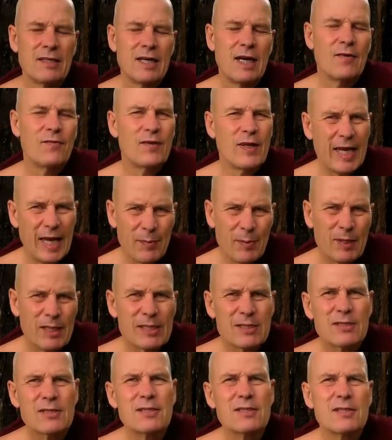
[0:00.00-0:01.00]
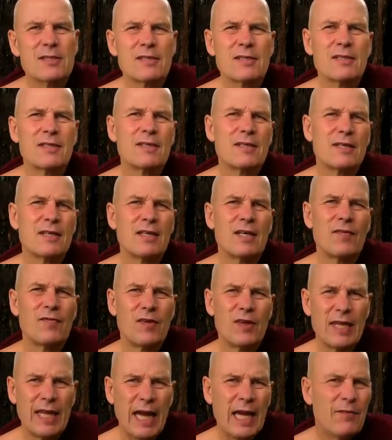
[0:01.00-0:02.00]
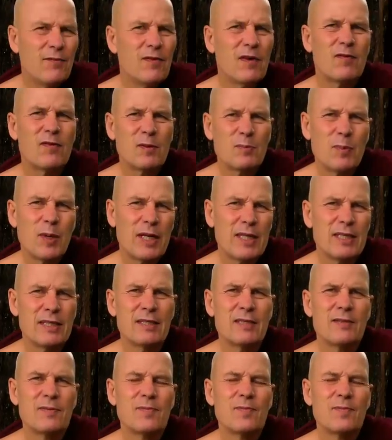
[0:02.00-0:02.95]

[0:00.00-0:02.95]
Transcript: of the happiness, of the life of the body,